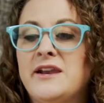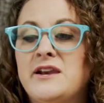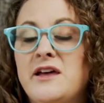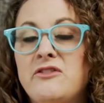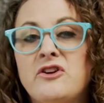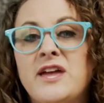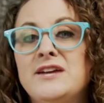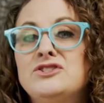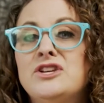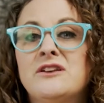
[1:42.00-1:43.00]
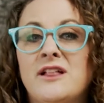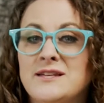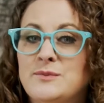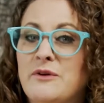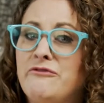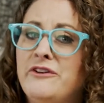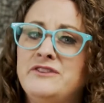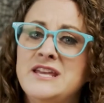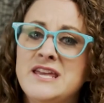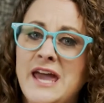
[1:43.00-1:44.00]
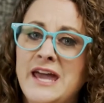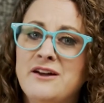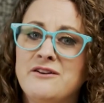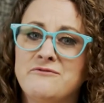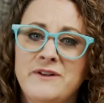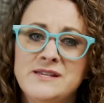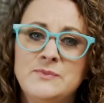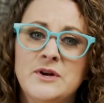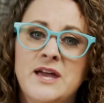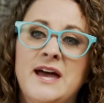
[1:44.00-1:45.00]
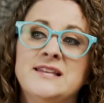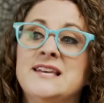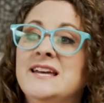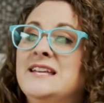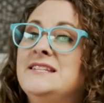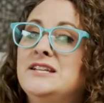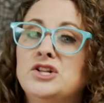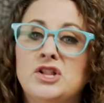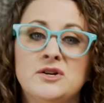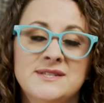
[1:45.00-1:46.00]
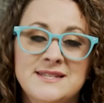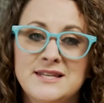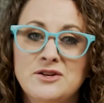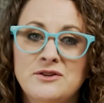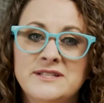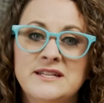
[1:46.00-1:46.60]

On another occasion, a client spent 50K on Facebook ads, didn't close a single